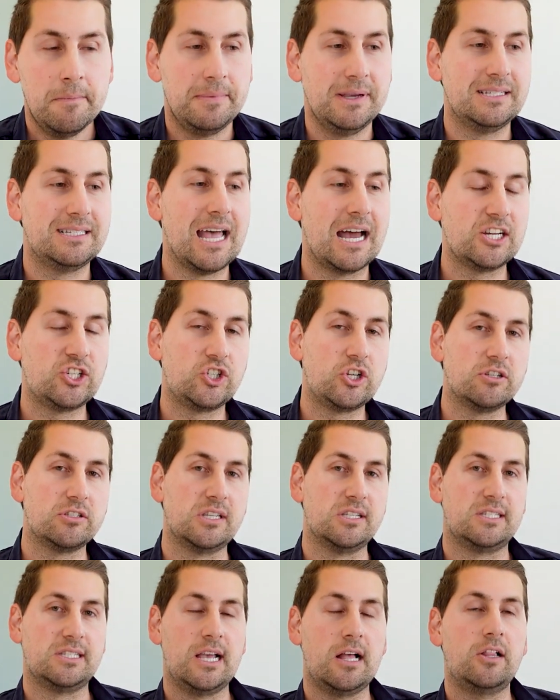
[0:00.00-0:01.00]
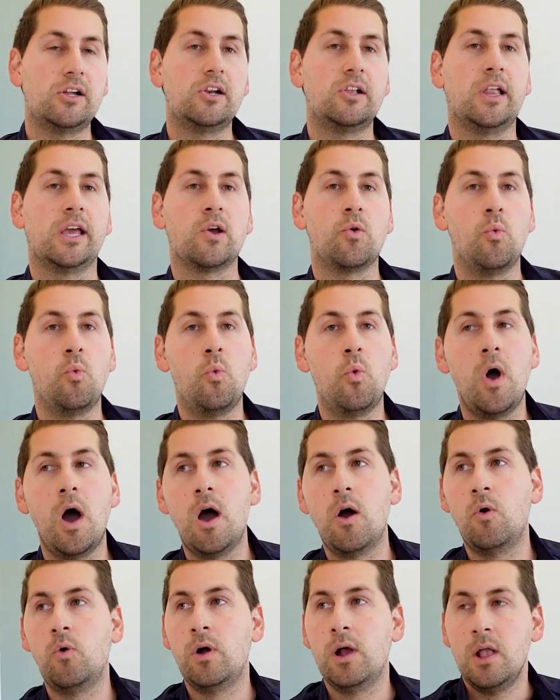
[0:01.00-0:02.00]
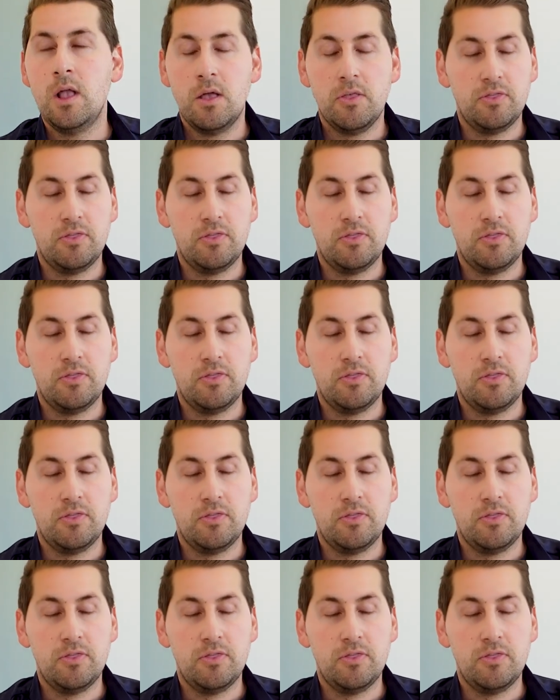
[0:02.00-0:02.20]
because that shows the seller like, whoa,